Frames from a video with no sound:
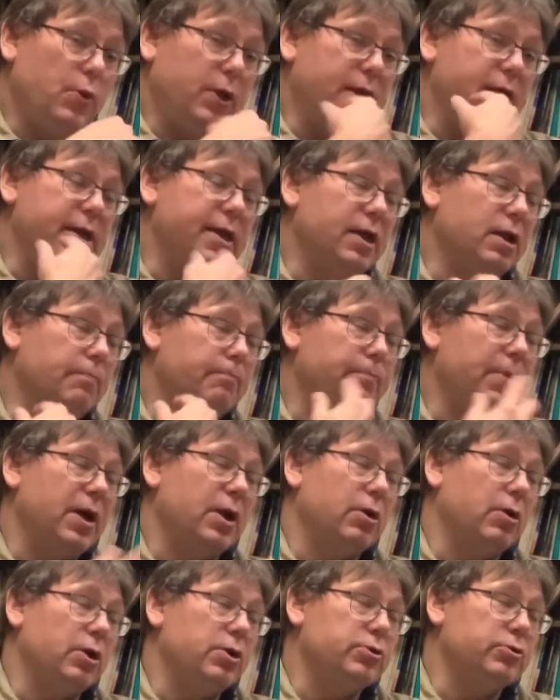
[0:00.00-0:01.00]
can get a
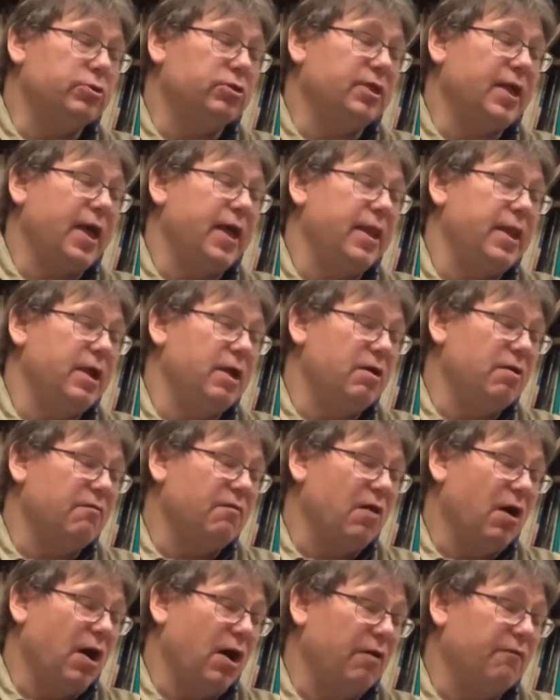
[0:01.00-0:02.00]
better understanding
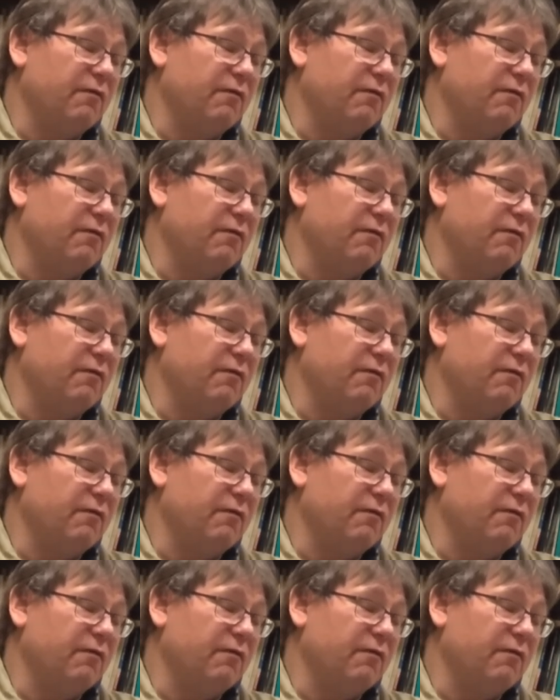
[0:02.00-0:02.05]
of